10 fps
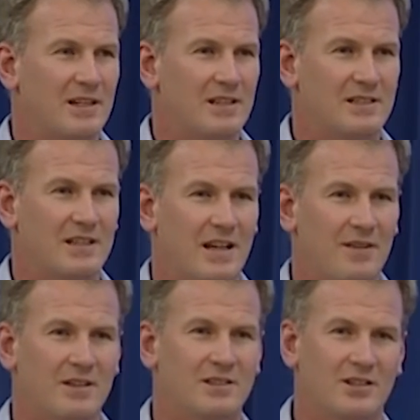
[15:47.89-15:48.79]
He said
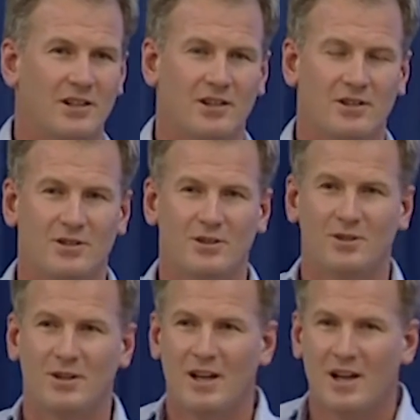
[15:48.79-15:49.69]
having to go
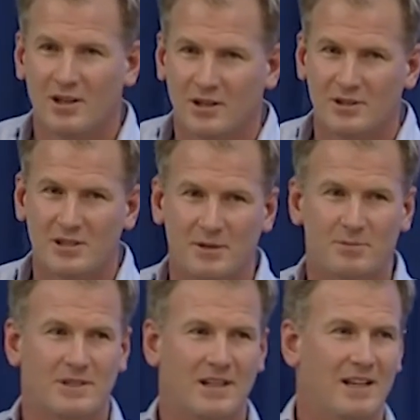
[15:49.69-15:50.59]
to concept